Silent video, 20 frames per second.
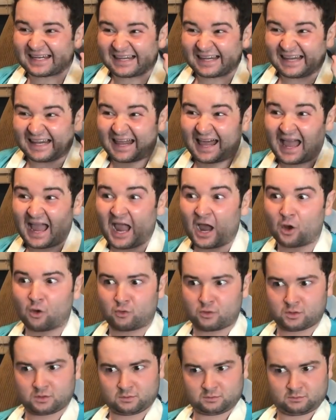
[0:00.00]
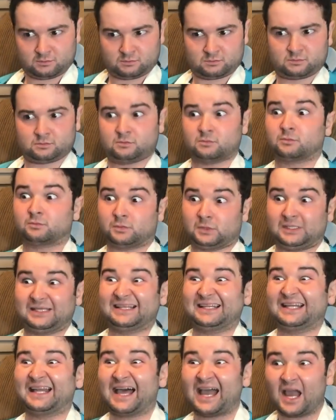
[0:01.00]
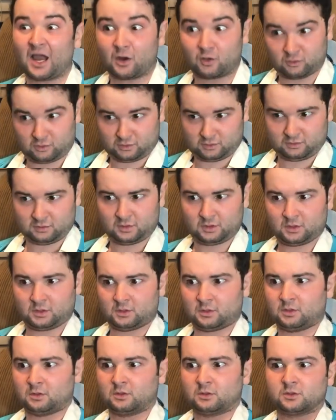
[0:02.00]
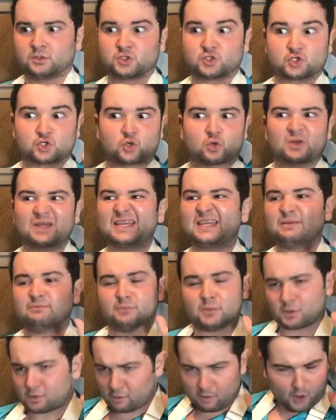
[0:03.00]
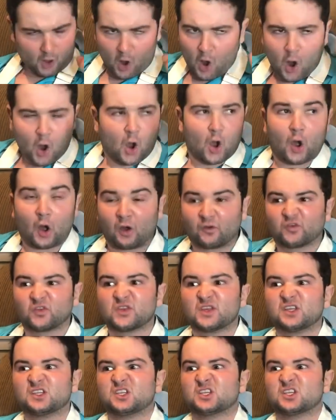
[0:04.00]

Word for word: loud, loud scream off in the